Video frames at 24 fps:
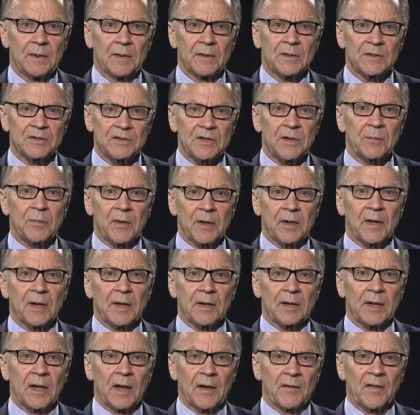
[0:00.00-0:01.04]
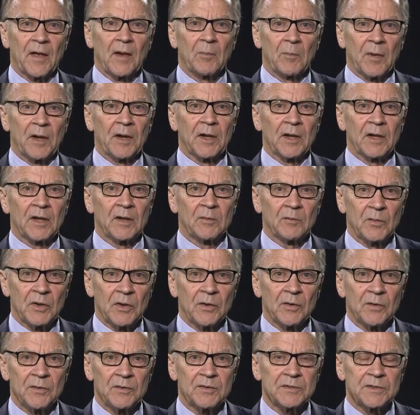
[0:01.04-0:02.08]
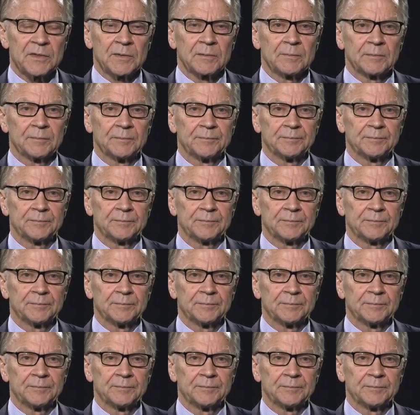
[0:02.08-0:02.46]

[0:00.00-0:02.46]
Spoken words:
to stipulate how that money can be used.